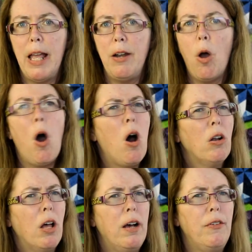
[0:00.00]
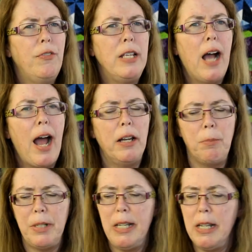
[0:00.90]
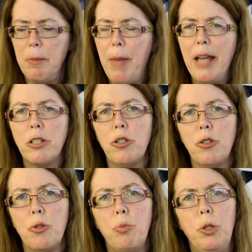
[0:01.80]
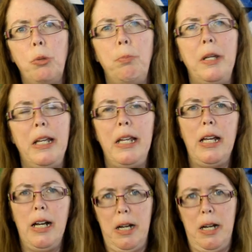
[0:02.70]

And all of the Island Batik Ambassadors will be